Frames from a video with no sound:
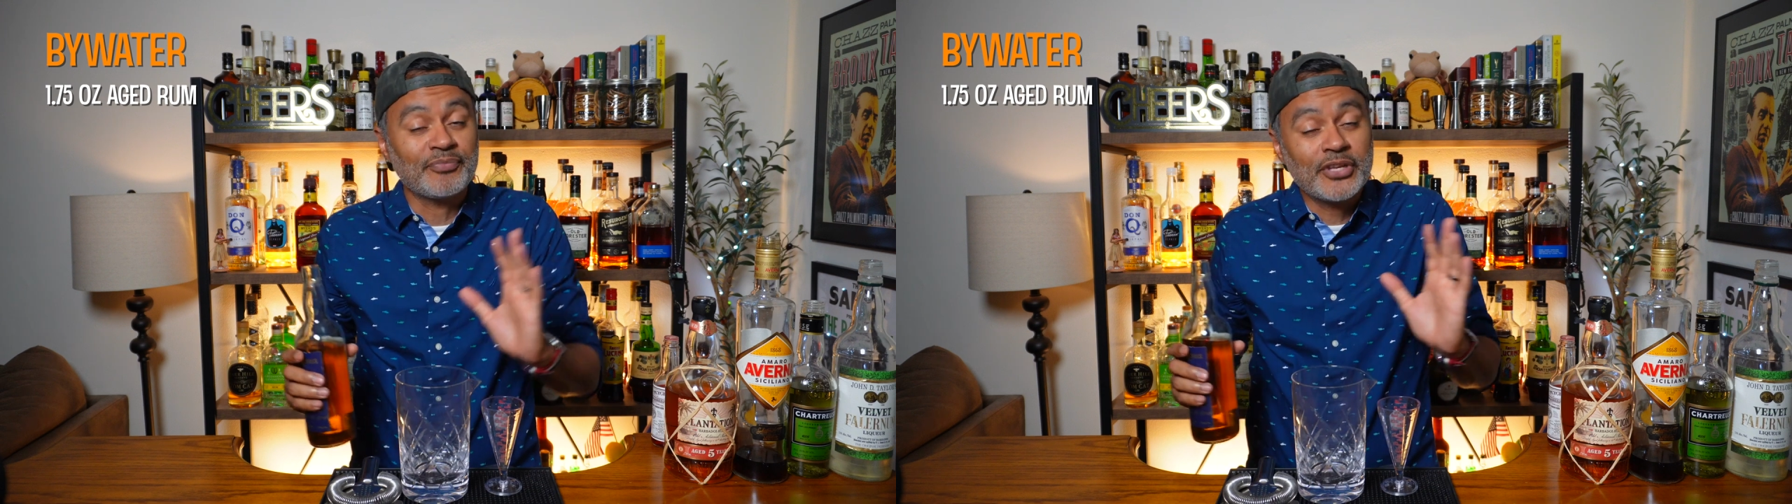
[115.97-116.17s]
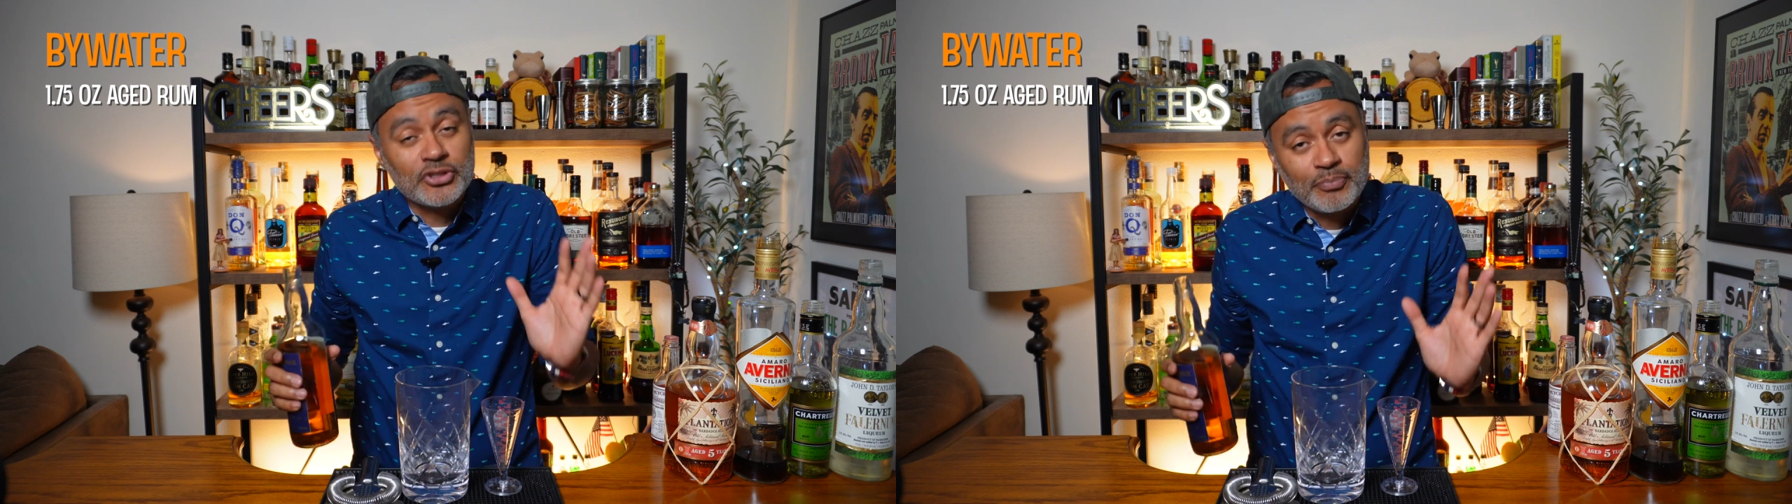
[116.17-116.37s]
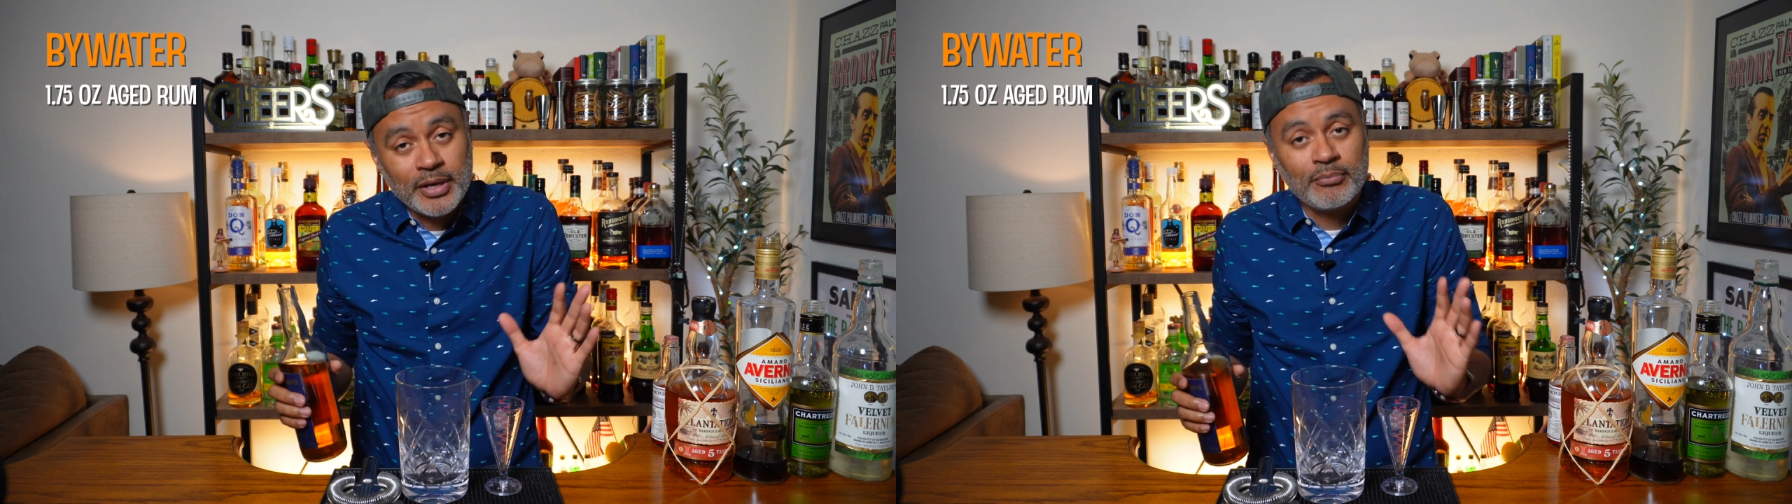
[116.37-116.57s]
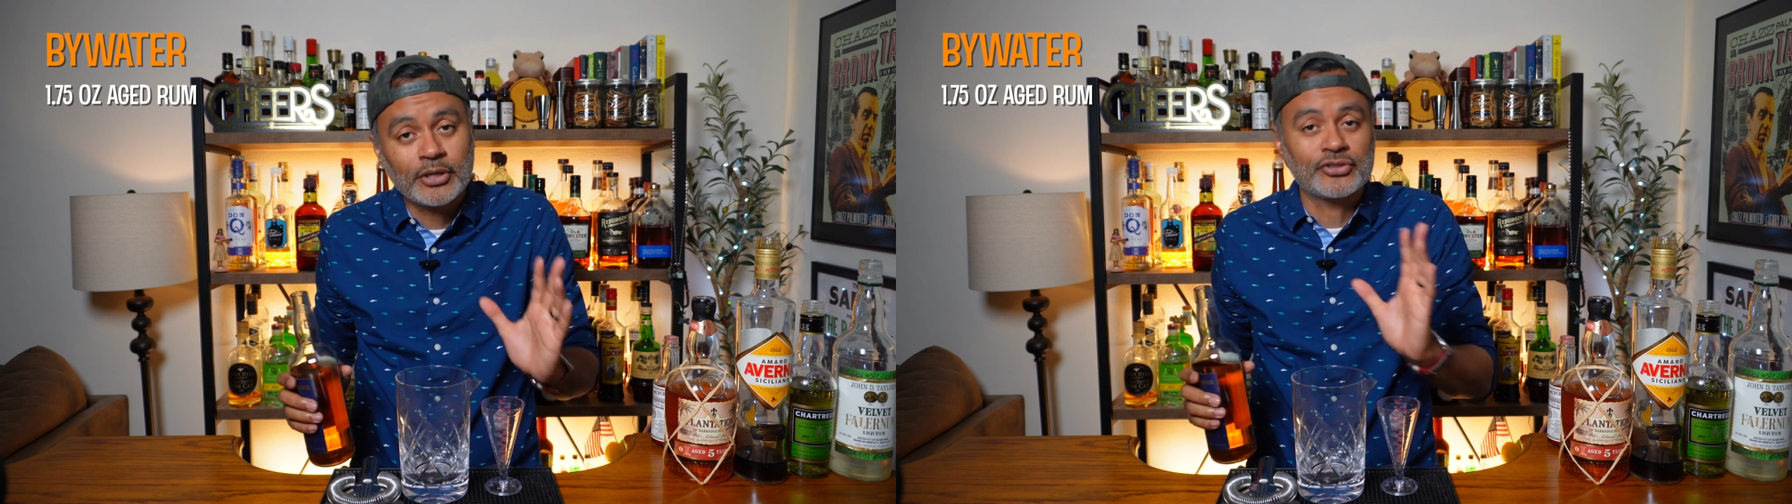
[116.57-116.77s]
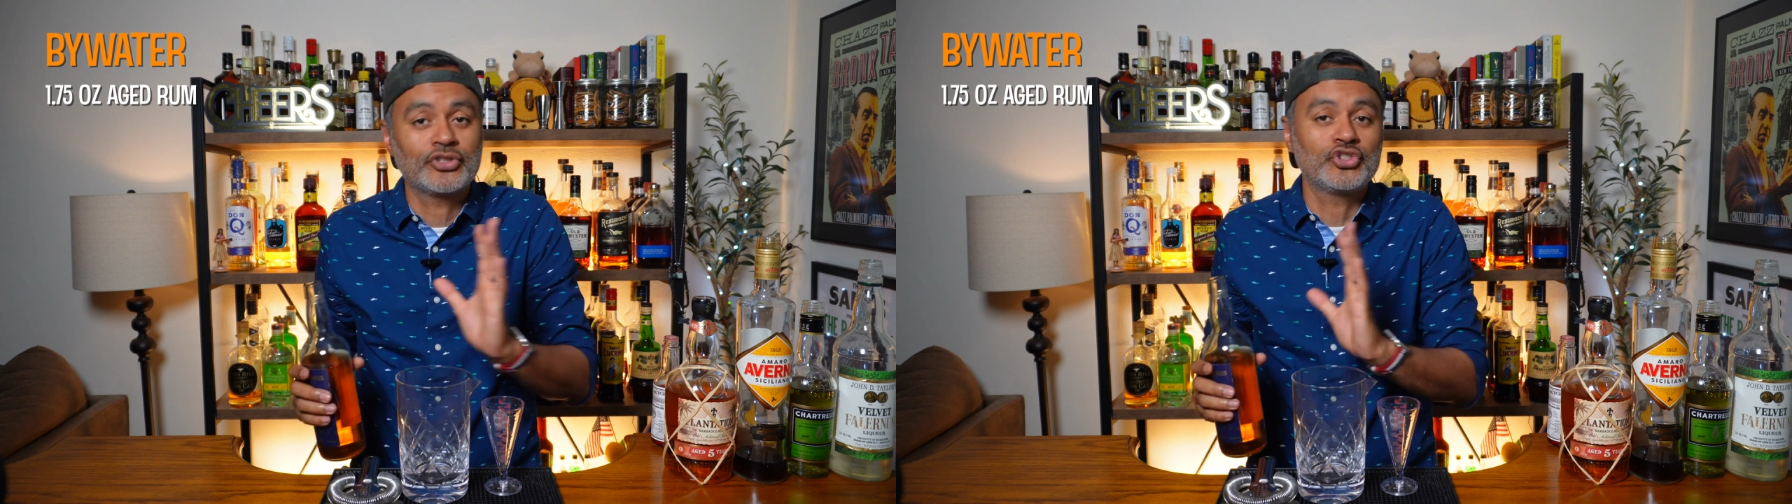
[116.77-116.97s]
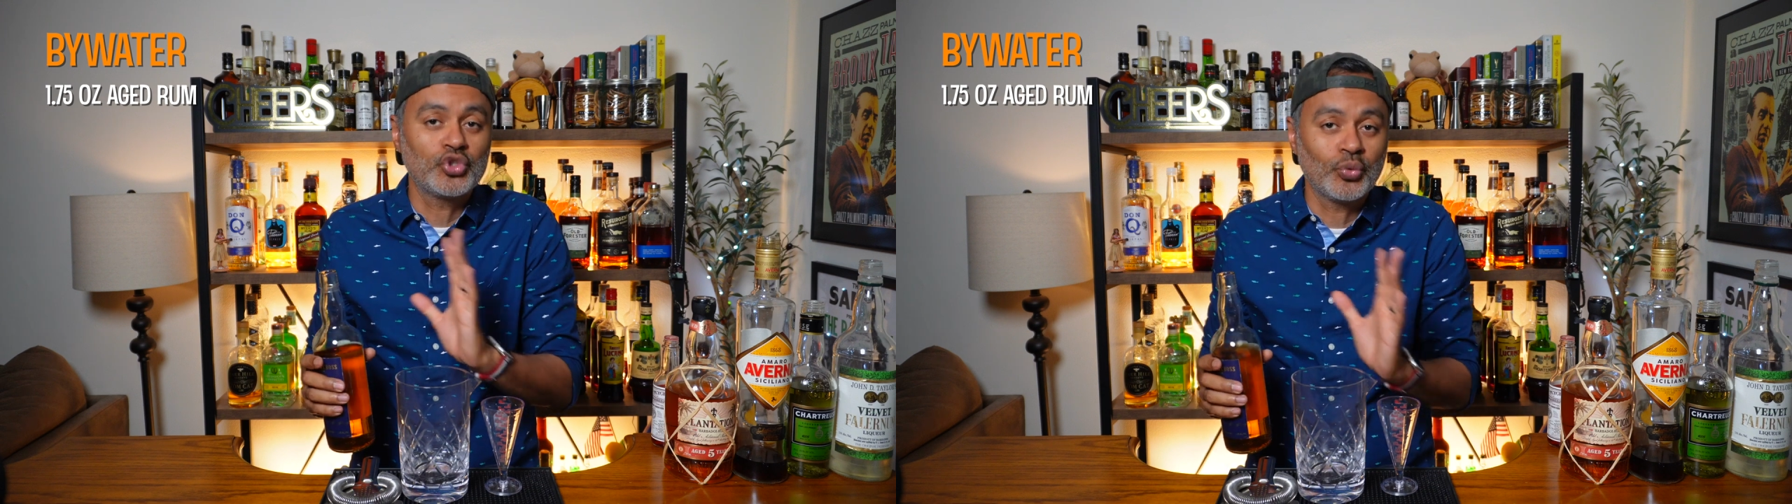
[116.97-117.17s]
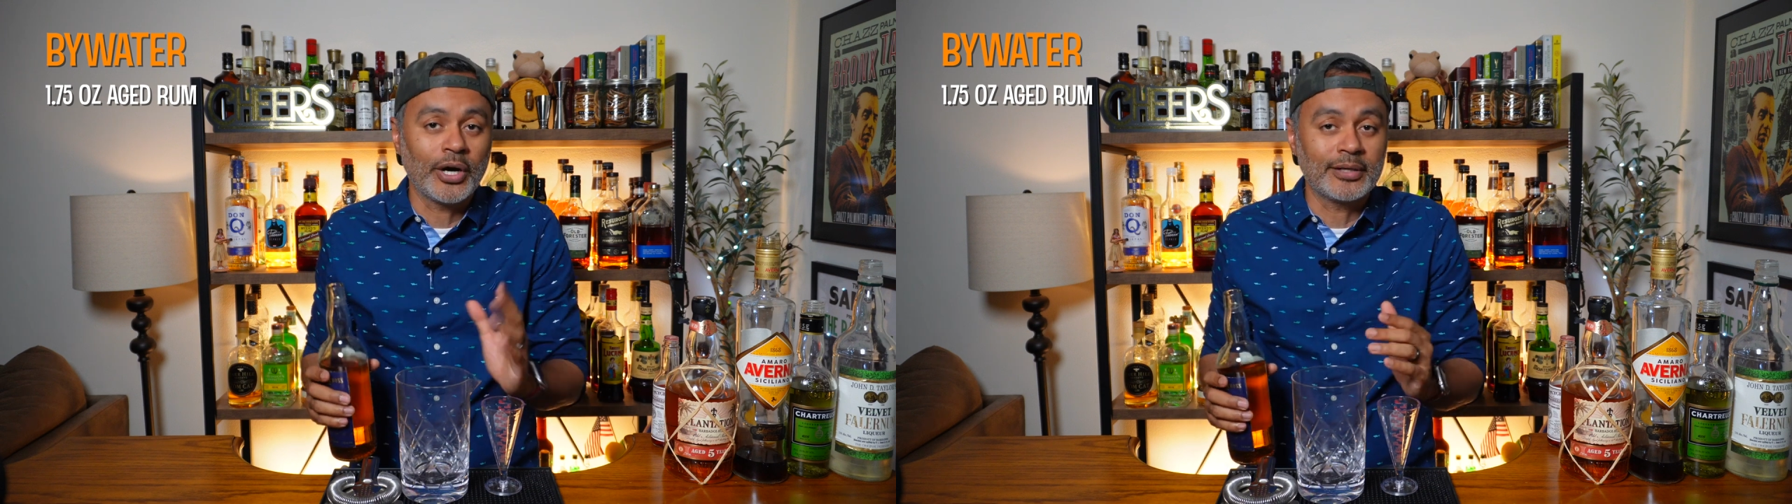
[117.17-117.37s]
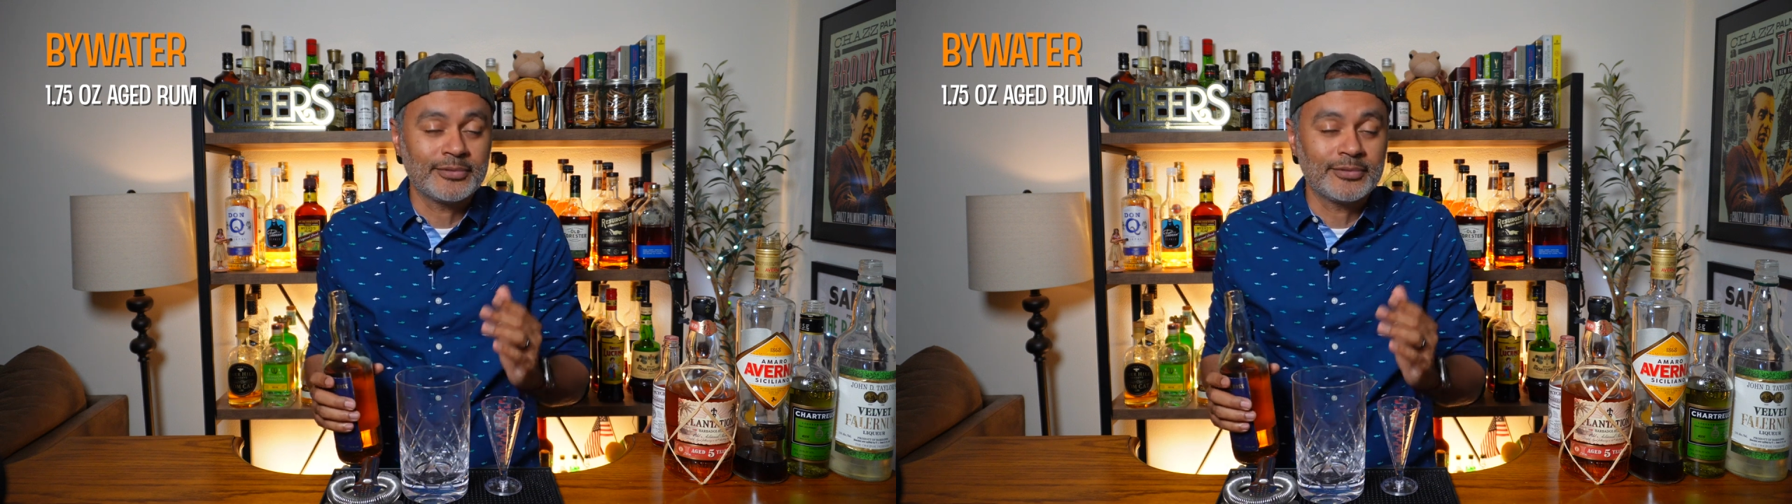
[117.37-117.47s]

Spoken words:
is a bit much to chew on.